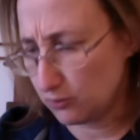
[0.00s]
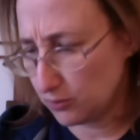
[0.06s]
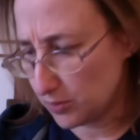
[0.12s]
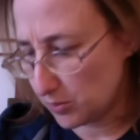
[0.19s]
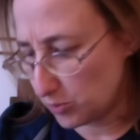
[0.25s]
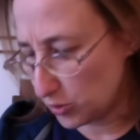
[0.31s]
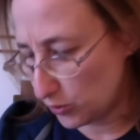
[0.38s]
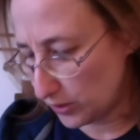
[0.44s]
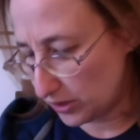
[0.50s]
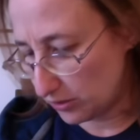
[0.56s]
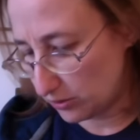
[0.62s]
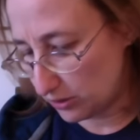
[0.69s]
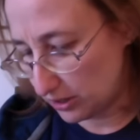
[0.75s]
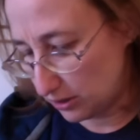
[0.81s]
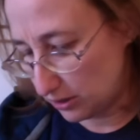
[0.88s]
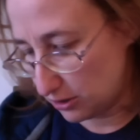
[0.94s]
remember whether
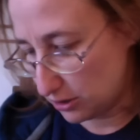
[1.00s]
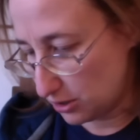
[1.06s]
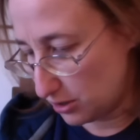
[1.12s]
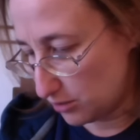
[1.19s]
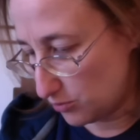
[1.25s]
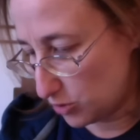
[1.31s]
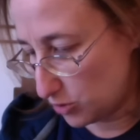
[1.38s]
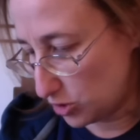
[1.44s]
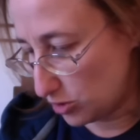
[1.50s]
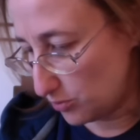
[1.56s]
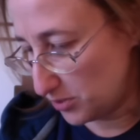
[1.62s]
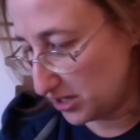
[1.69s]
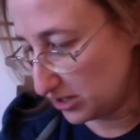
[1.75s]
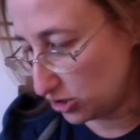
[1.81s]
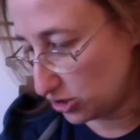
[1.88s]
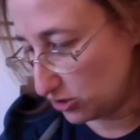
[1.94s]
there are
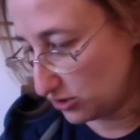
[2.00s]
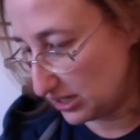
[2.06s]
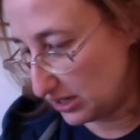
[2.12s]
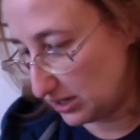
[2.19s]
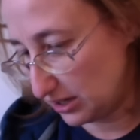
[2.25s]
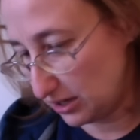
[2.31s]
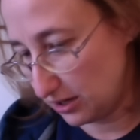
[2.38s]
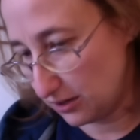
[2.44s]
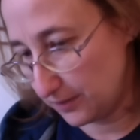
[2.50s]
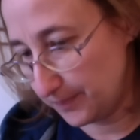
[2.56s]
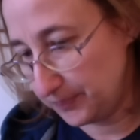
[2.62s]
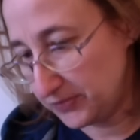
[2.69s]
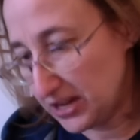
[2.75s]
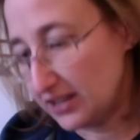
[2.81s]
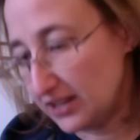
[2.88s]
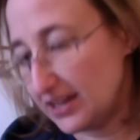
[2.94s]
pictures in here.
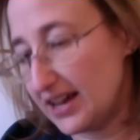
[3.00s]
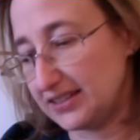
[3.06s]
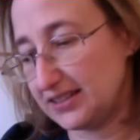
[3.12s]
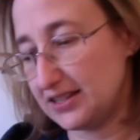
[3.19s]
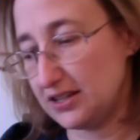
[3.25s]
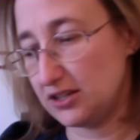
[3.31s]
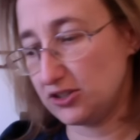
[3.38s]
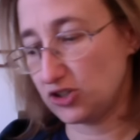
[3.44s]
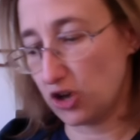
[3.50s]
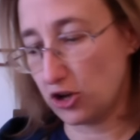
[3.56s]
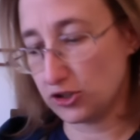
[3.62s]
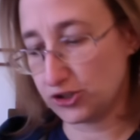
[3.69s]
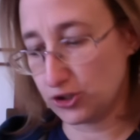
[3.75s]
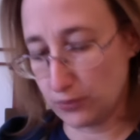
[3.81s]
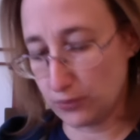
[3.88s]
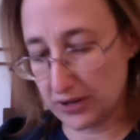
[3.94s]
Yes, it is
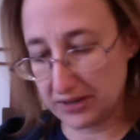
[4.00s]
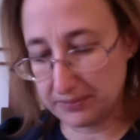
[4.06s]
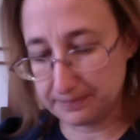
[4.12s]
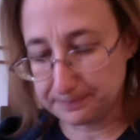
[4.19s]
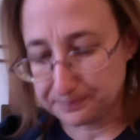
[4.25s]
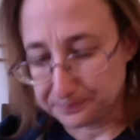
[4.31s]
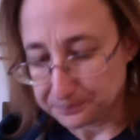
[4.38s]
also written